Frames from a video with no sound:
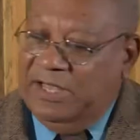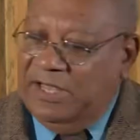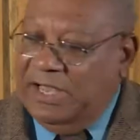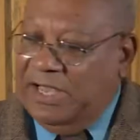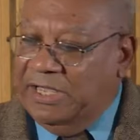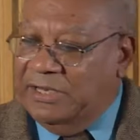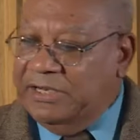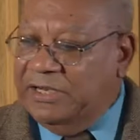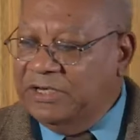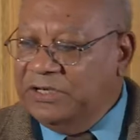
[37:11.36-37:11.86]

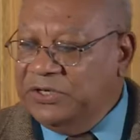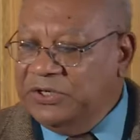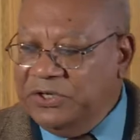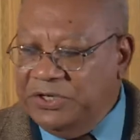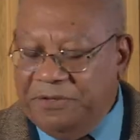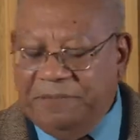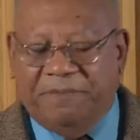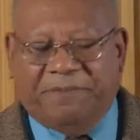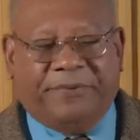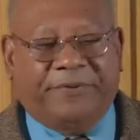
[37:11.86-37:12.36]
And a
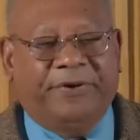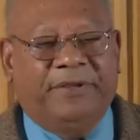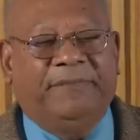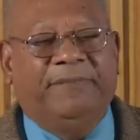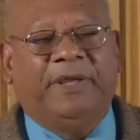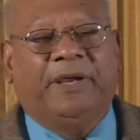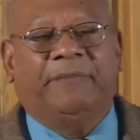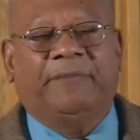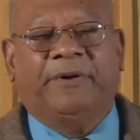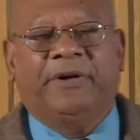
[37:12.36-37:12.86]
good
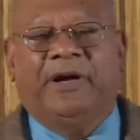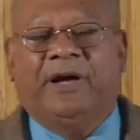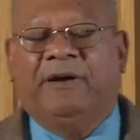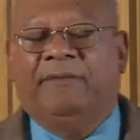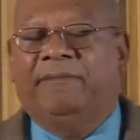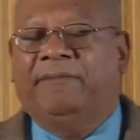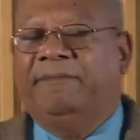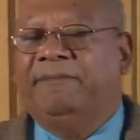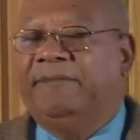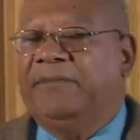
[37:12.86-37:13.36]
premium
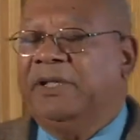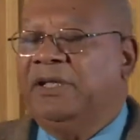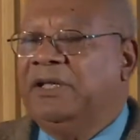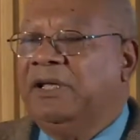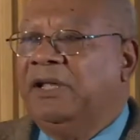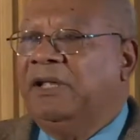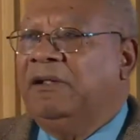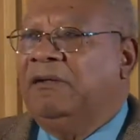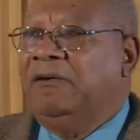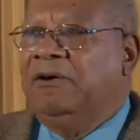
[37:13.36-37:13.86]
rum,
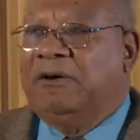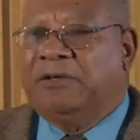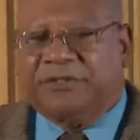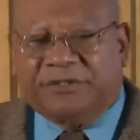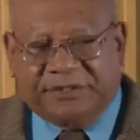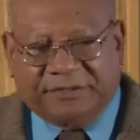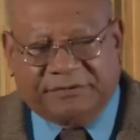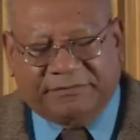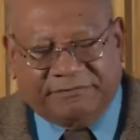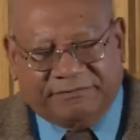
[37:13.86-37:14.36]
or
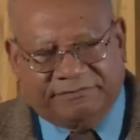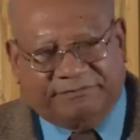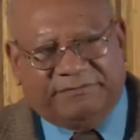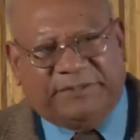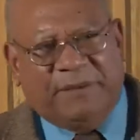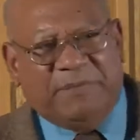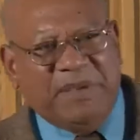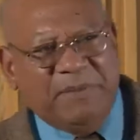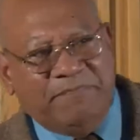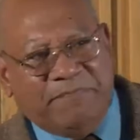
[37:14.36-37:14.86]

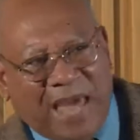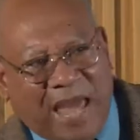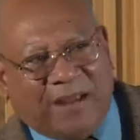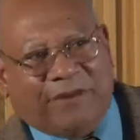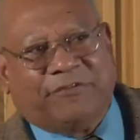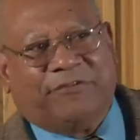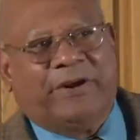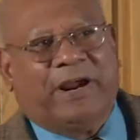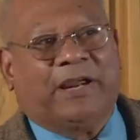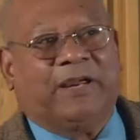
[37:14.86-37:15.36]
let me
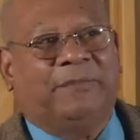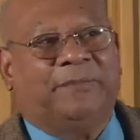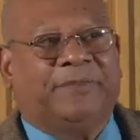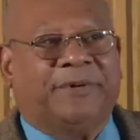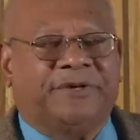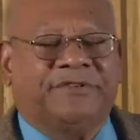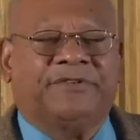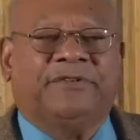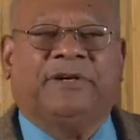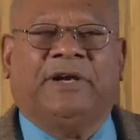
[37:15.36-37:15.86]
backtrack and
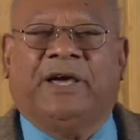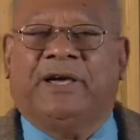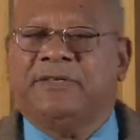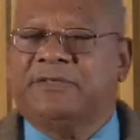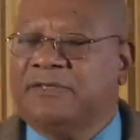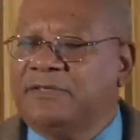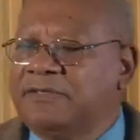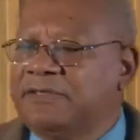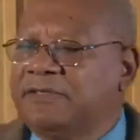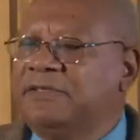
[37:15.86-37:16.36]

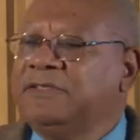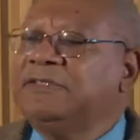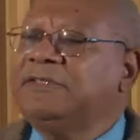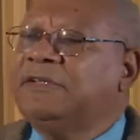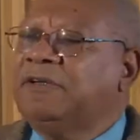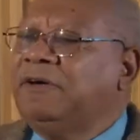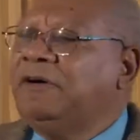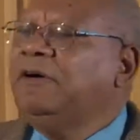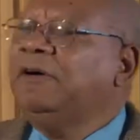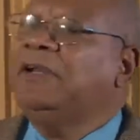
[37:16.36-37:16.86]
personalize it,
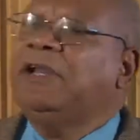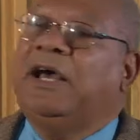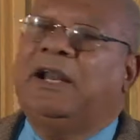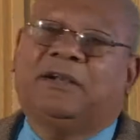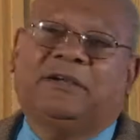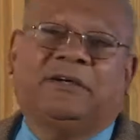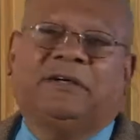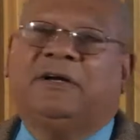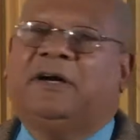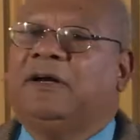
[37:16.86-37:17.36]
since all
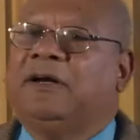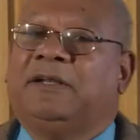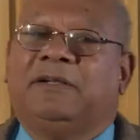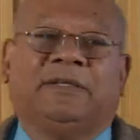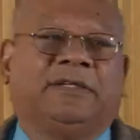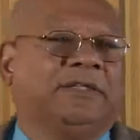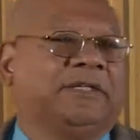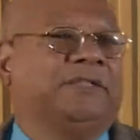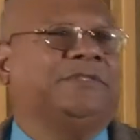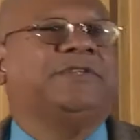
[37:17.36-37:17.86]
alcohol
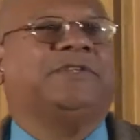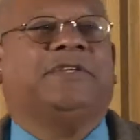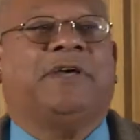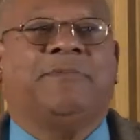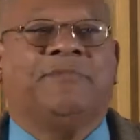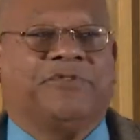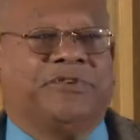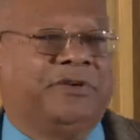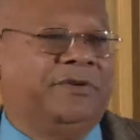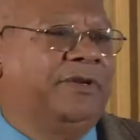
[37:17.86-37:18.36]

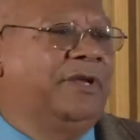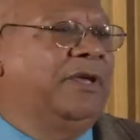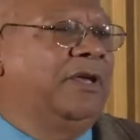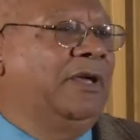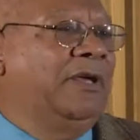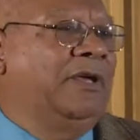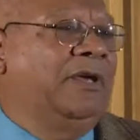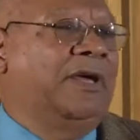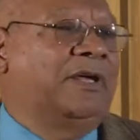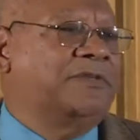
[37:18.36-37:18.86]
consumption
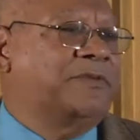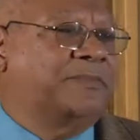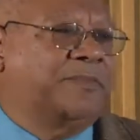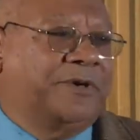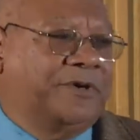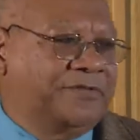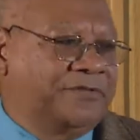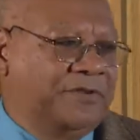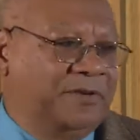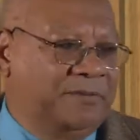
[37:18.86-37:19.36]
has a
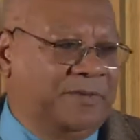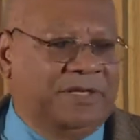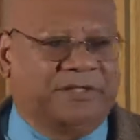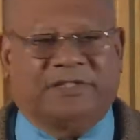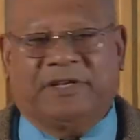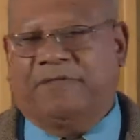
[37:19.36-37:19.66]
personal base.